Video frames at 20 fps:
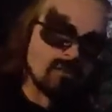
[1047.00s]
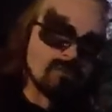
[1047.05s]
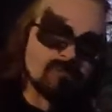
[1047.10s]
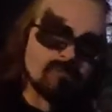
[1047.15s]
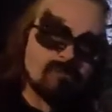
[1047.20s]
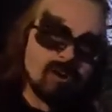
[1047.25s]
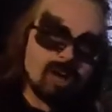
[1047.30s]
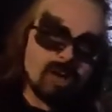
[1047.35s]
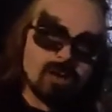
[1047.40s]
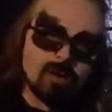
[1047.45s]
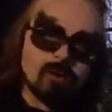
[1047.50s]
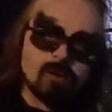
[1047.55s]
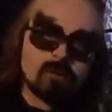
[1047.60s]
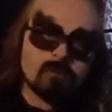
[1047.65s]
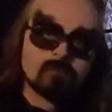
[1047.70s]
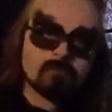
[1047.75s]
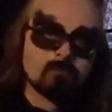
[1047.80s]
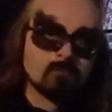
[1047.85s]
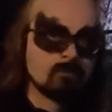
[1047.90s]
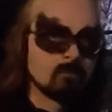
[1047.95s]
on fire.
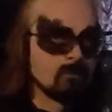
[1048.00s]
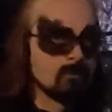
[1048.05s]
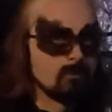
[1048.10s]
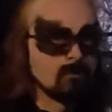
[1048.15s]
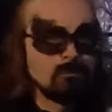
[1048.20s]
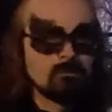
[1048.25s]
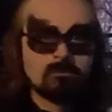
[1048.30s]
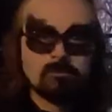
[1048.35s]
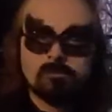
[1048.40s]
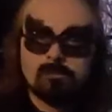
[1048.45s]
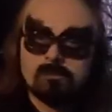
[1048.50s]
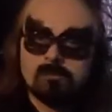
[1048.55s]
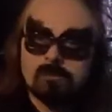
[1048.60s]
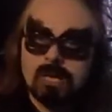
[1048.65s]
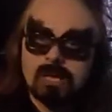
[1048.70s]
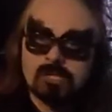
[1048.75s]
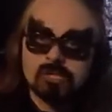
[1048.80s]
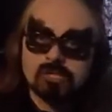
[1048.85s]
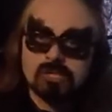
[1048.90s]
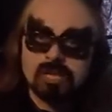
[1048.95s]

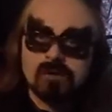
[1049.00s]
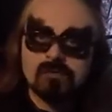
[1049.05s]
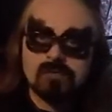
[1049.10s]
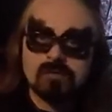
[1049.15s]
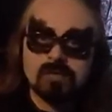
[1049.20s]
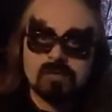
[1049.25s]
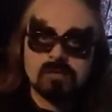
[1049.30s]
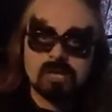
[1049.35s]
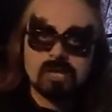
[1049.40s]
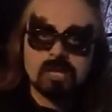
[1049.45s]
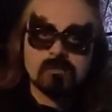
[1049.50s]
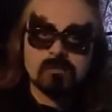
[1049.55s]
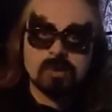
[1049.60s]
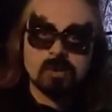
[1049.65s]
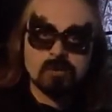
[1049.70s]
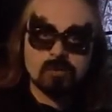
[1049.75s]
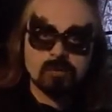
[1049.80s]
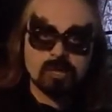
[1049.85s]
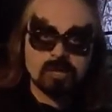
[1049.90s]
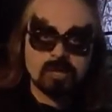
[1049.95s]
Actually, everything tastes
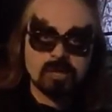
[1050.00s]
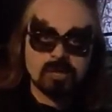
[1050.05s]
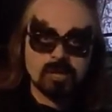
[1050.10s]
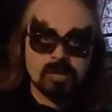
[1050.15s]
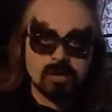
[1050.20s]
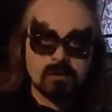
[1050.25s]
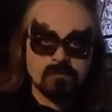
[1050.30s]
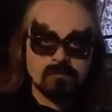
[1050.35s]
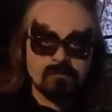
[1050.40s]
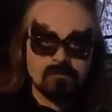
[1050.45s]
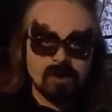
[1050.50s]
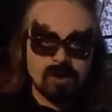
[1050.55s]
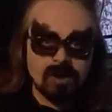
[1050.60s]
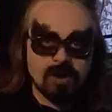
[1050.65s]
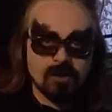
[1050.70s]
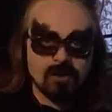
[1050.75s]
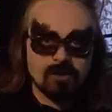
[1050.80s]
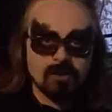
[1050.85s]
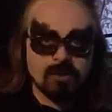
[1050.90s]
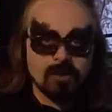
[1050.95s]
better when it's set on
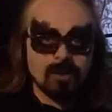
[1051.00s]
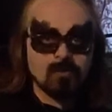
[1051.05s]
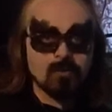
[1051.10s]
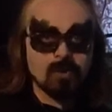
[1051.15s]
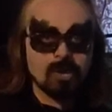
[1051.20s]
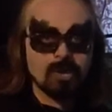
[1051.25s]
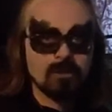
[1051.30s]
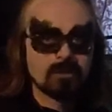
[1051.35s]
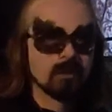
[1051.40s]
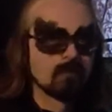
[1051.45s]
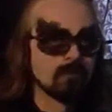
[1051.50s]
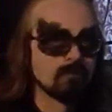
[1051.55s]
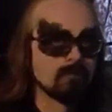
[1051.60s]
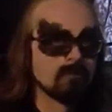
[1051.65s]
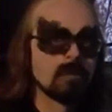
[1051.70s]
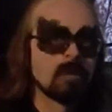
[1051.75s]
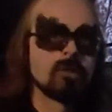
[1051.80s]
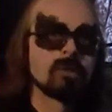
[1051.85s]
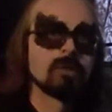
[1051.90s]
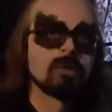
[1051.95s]
fire. Am I right?
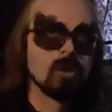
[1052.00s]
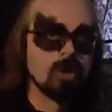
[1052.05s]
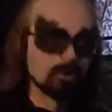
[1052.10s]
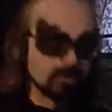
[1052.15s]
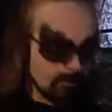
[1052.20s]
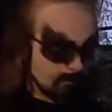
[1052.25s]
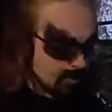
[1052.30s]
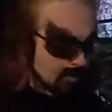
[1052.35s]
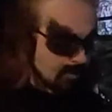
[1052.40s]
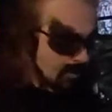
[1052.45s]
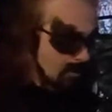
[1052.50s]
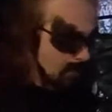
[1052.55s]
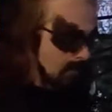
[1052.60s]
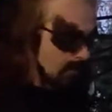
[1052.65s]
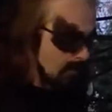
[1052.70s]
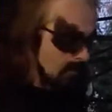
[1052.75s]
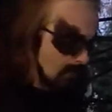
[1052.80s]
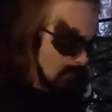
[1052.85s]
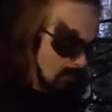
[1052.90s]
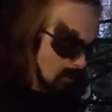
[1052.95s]
Salty pig,
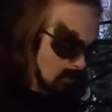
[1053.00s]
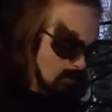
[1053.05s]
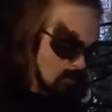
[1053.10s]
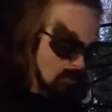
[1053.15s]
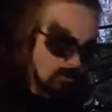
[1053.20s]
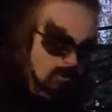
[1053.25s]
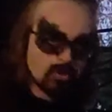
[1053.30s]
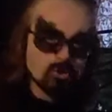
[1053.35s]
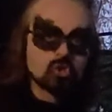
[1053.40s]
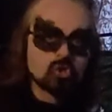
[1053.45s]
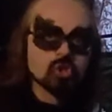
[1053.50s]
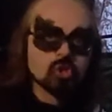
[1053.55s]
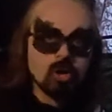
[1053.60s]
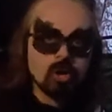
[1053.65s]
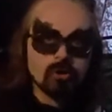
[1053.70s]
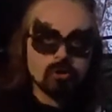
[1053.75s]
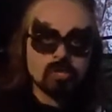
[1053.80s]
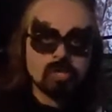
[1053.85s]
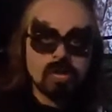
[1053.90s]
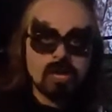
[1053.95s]
potatoes,
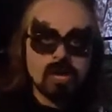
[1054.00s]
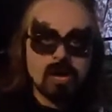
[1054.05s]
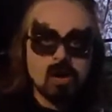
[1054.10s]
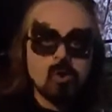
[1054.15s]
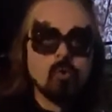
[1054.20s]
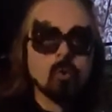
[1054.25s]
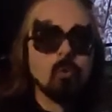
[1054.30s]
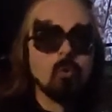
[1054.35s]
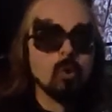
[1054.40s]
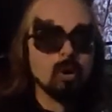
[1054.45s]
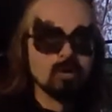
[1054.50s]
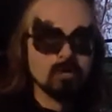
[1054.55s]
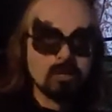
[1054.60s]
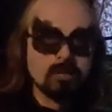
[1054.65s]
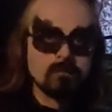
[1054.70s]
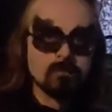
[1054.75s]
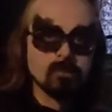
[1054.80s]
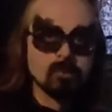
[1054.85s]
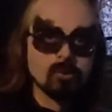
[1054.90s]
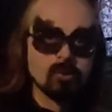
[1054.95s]
charred cow,
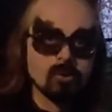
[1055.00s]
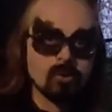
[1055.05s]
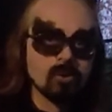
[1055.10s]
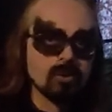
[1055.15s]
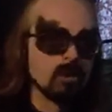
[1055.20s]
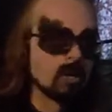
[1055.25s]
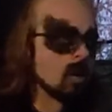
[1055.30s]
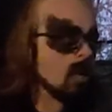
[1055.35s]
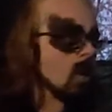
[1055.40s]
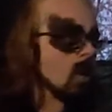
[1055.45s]
oily bird,